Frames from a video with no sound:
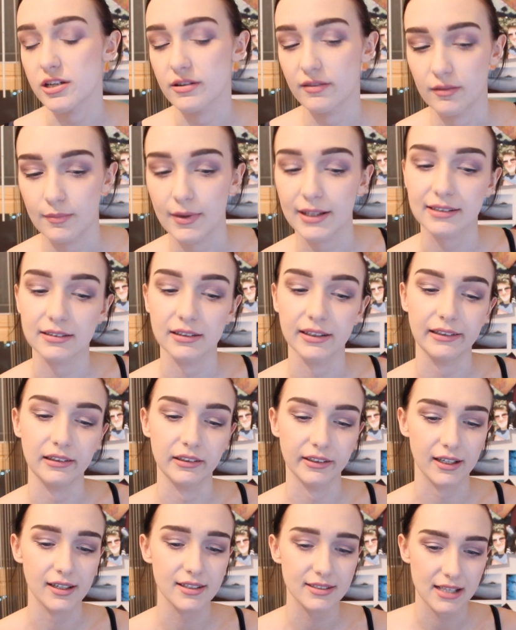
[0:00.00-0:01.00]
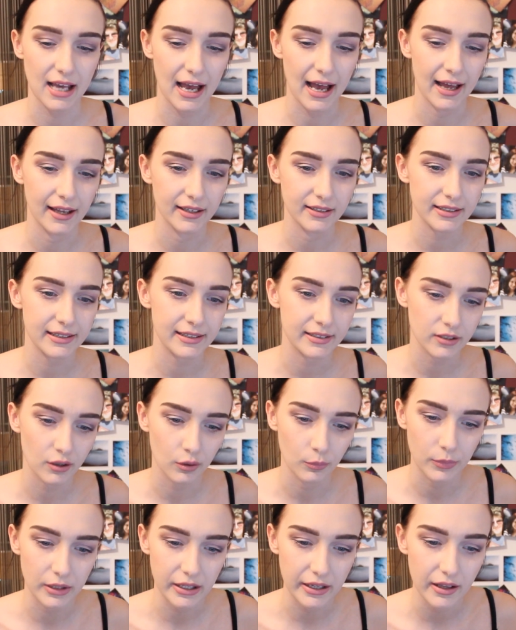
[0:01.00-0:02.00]
of a mental illness, and it
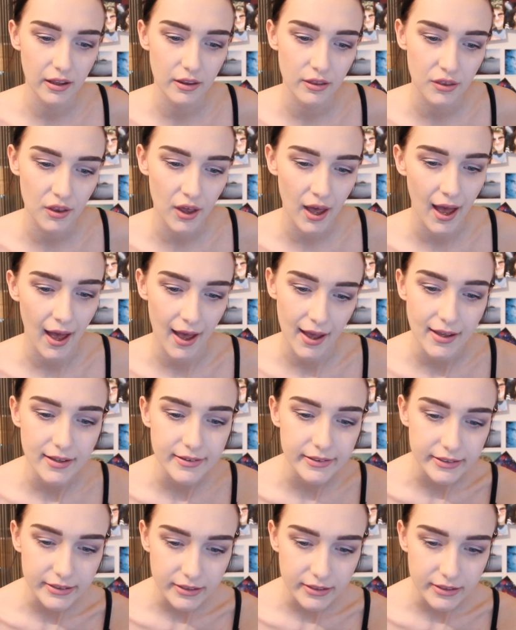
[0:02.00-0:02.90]
told me that